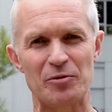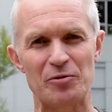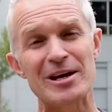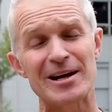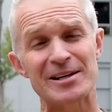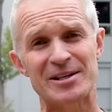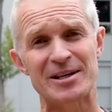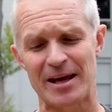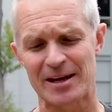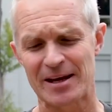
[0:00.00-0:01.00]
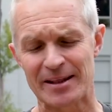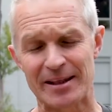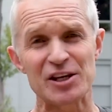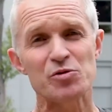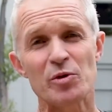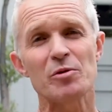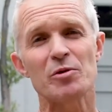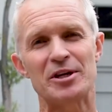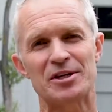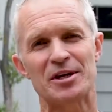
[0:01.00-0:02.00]
realizing that the kids we were
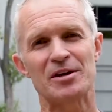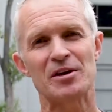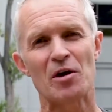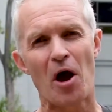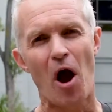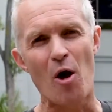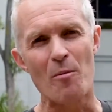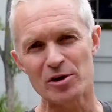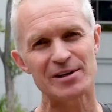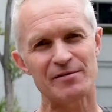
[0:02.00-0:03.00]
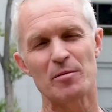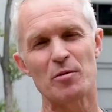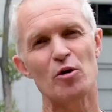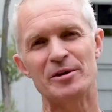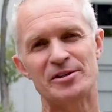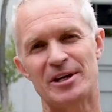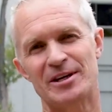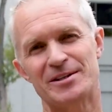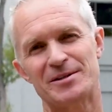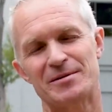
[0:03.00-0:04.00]
reaching are mostly from urban
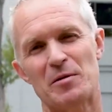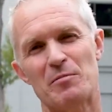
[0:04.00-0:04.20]
centers,